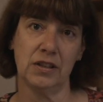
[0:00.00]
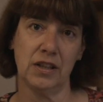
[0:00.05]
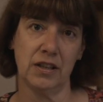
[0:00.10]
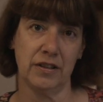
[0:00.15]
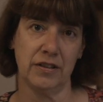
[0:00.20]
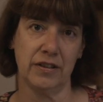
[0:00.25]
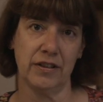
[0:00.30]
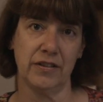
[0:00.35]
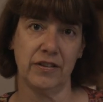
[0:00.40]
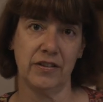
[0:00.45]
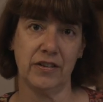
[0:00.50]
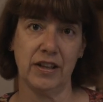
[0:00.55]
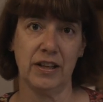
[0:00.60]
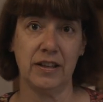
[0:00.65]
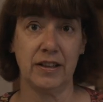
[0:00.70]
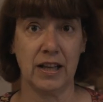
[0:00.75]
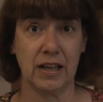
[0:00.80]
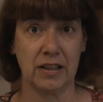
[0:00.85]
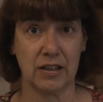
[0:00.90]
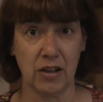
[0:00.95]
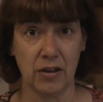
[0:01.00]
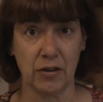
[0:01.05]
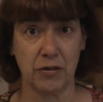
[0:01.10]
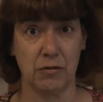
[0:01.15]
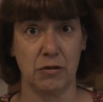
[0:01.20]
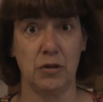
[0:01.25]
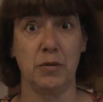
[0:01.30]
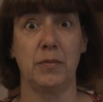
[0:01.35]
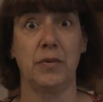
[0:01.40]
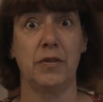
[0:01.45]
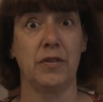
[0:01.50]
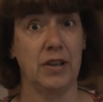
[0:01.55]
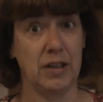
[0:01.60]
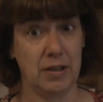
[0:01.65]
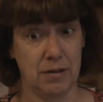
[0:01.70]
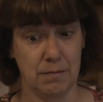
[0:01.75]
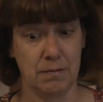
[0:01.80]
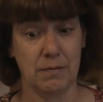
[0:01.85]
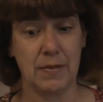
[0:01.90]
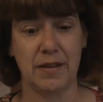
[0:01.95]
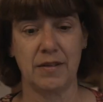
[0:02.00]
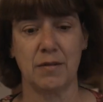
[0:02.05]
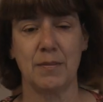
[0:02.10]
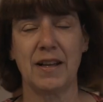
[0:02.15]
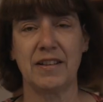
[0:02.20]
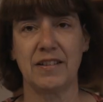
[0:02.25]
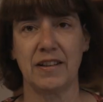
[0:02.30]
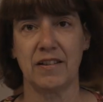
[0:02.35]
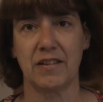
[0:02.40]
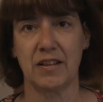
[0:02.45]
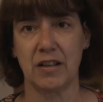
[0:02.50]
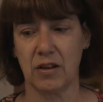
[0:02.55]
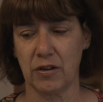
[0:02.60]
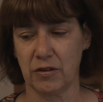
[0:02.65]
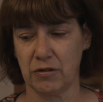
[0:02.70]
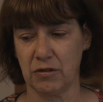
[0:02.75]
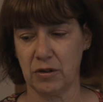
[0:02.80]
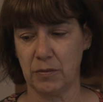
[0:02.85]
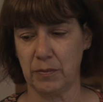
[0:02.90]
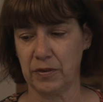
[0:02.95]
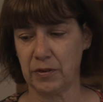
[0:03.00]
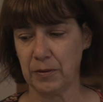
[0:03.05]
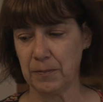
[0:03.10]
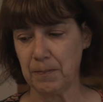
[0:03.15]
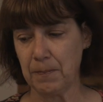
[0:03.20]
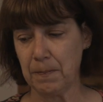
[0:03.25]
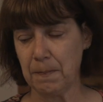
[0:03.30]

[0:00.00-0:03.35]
learners in their classrooms, in mathematics classrooms.